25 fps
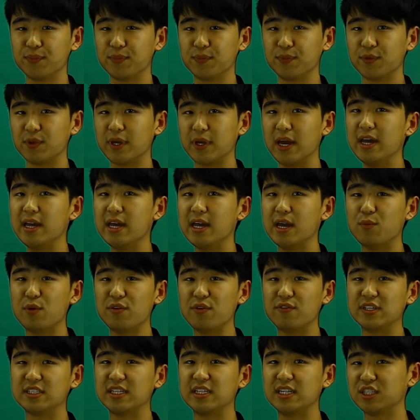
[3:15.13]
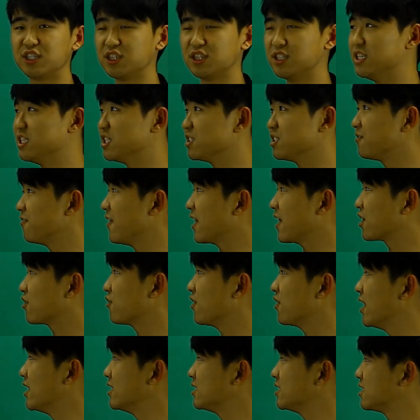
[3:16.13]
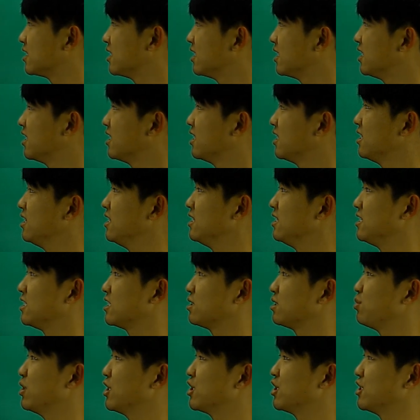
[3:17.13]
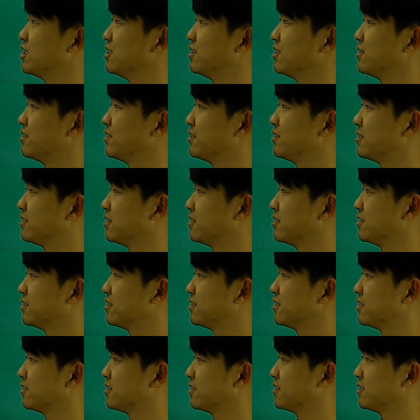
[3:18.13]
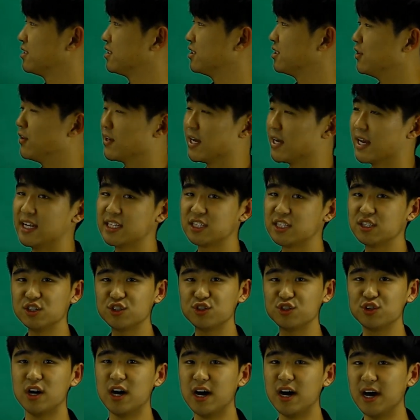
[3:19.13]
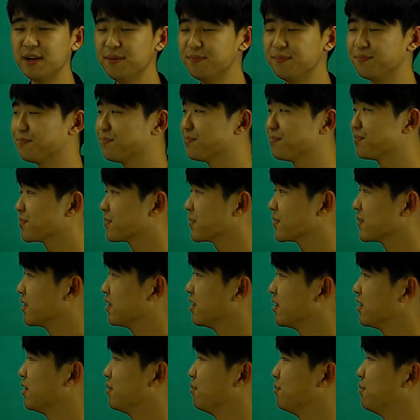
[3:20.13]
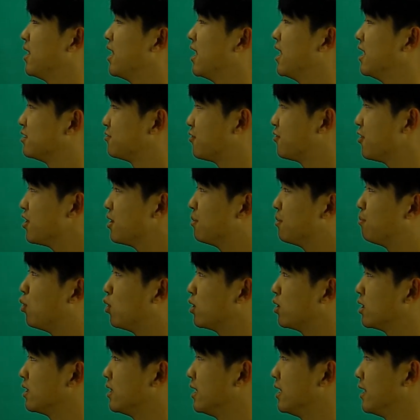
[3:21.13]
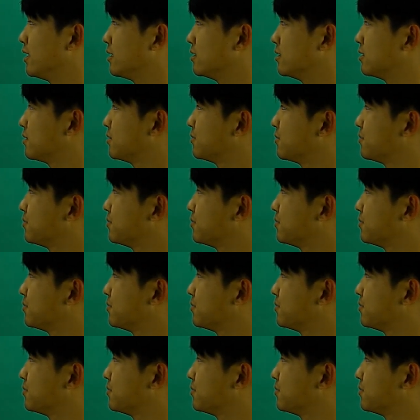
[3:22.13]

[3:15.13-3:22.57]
Okay, and we've essentially just factorized this expression. So again, it's not too hard, but it's very important things.